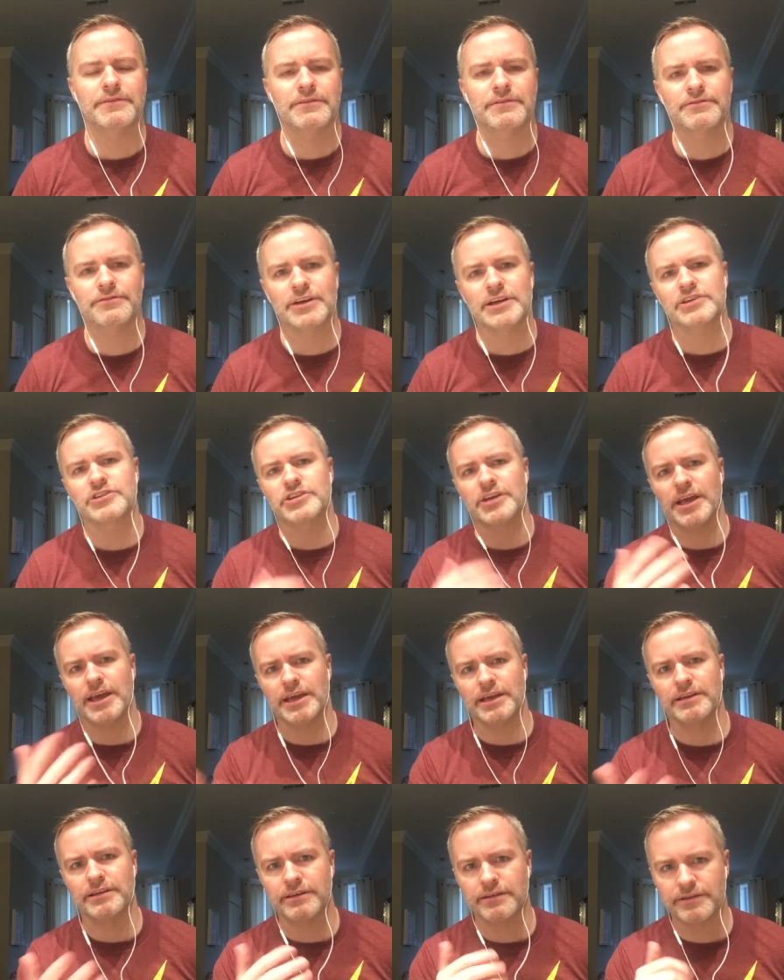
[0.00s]
French
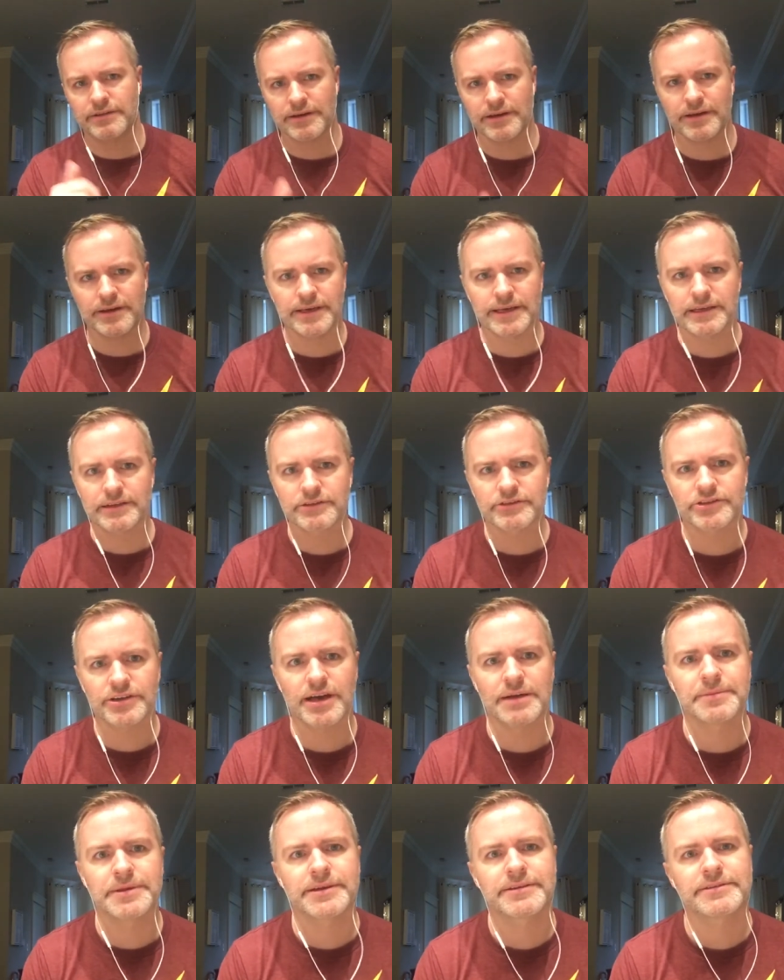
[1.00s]
and English
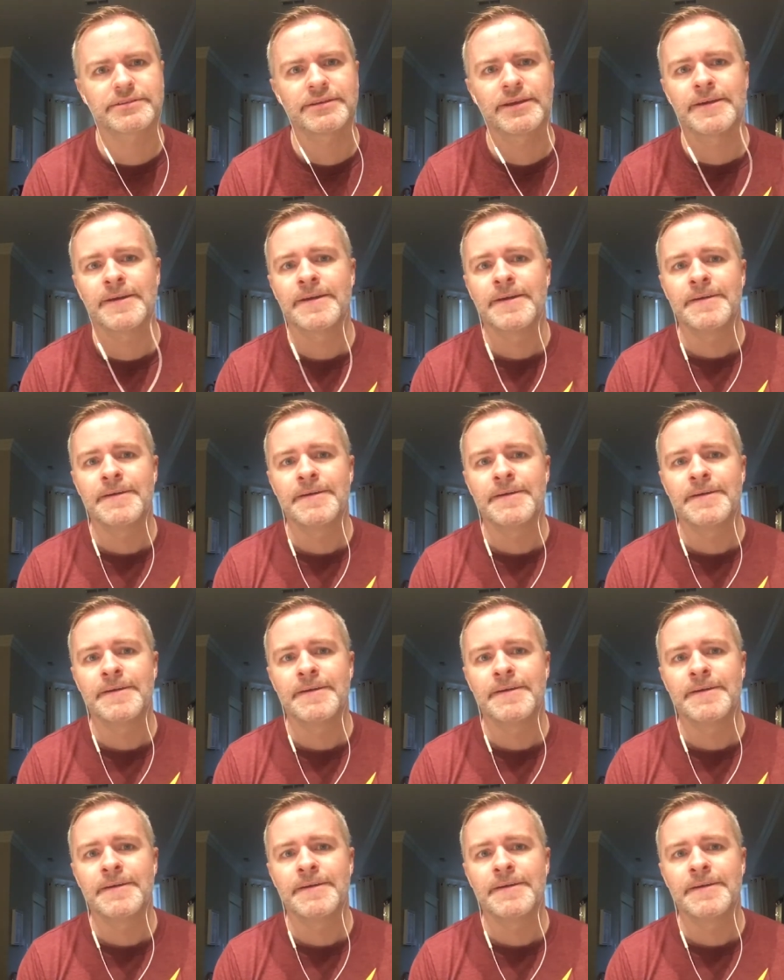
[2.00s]
comics.